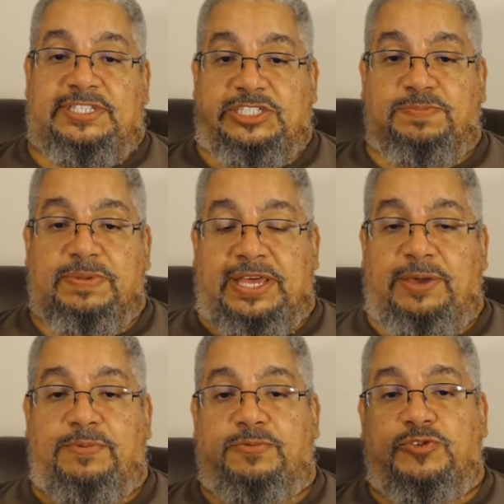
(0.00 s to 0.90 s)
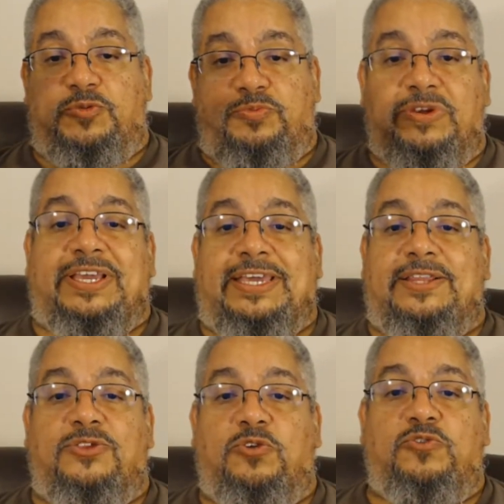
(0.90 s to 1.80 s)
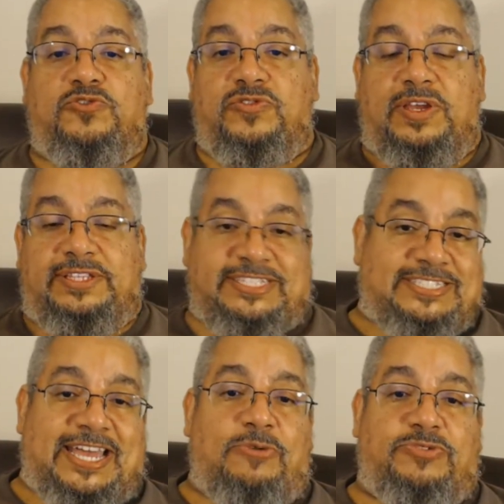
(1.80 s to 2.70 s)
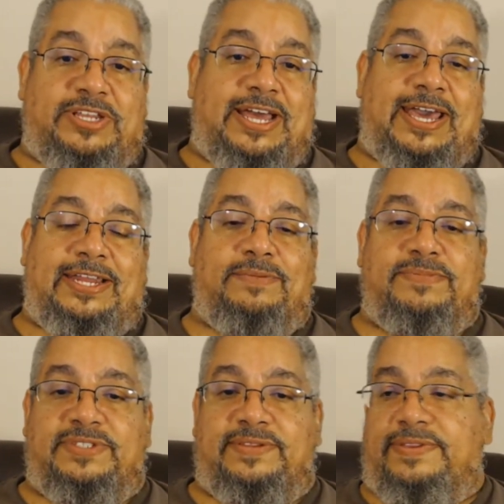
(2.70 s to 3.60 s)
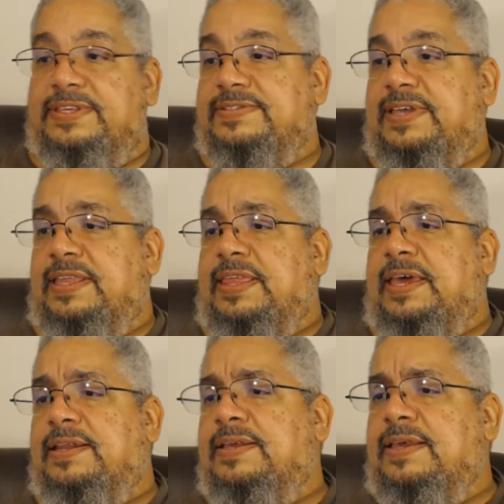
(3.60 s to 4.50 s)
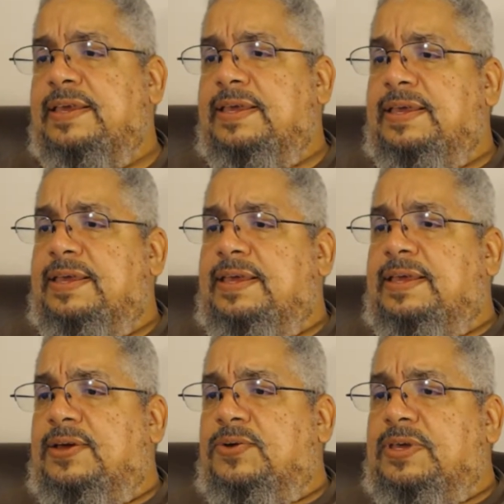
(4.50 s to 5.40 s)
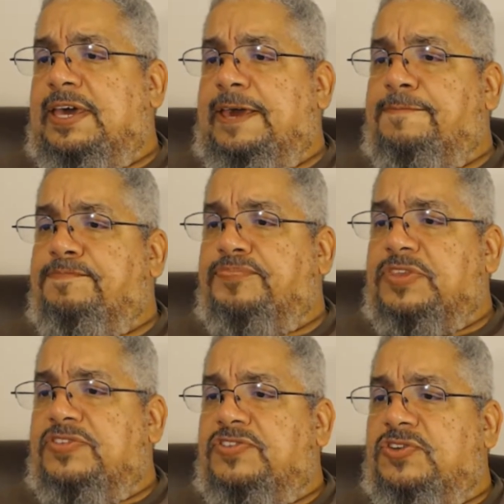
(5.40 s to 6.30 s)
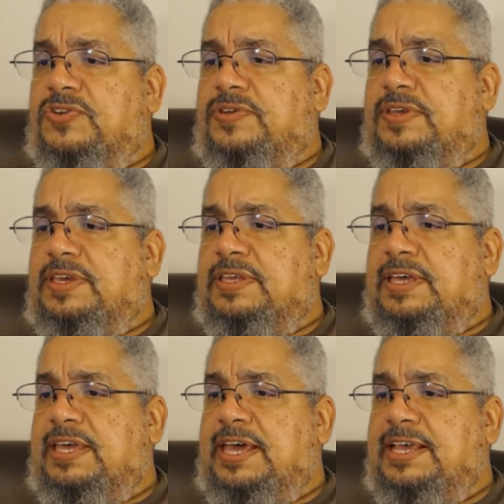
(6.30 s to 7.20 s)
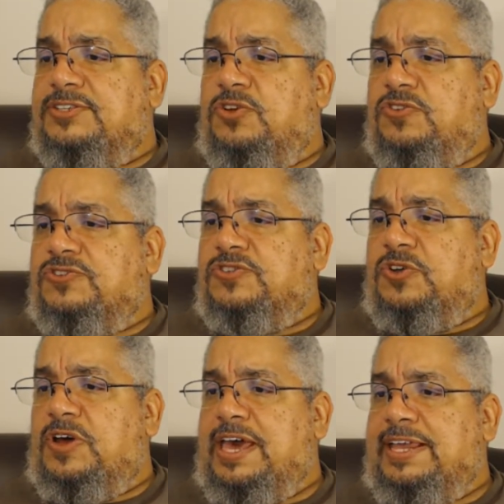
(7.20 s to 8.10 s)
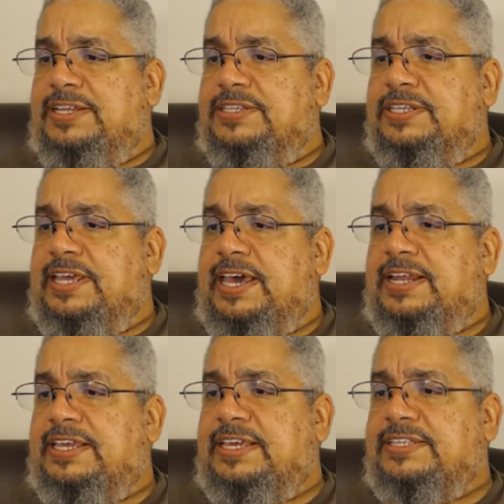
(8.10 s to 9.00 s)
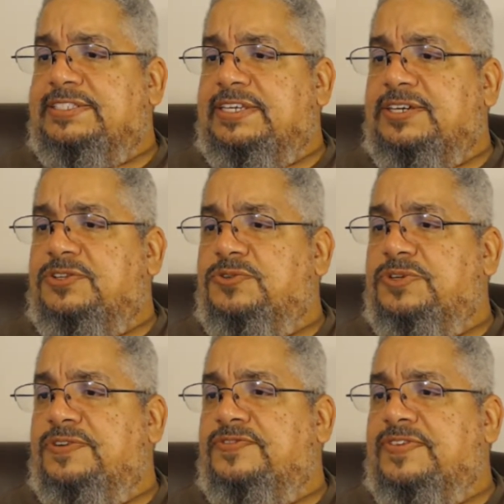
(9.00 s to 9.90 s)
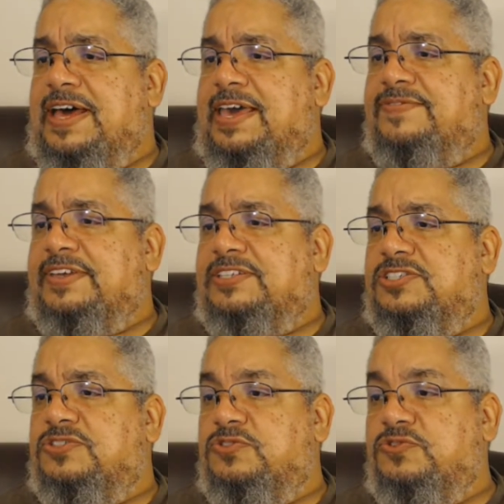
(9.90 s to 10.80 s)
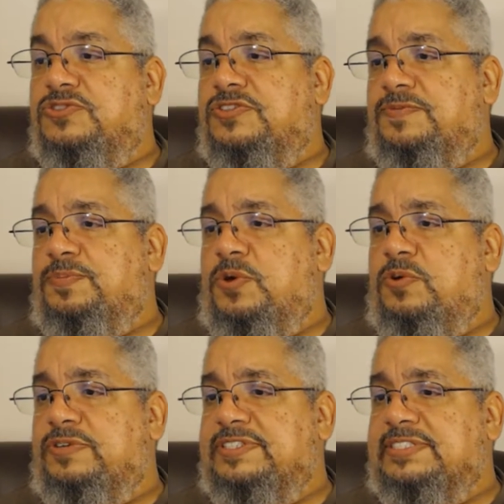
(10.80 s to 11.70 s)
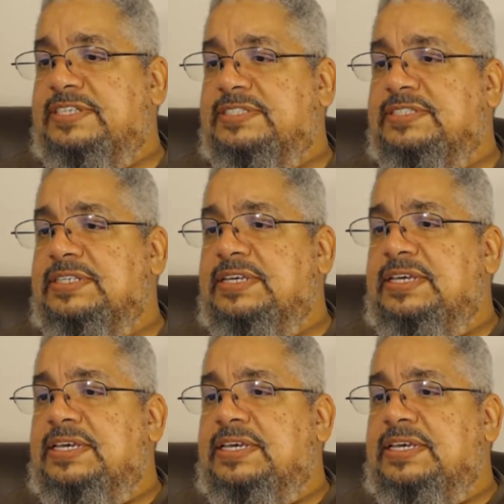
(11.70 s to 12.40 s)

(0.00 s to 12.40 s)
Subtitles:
a display which will bring in those discounted items and things like that. Okay, so it has also added to that is included 5 exclusive bonuses,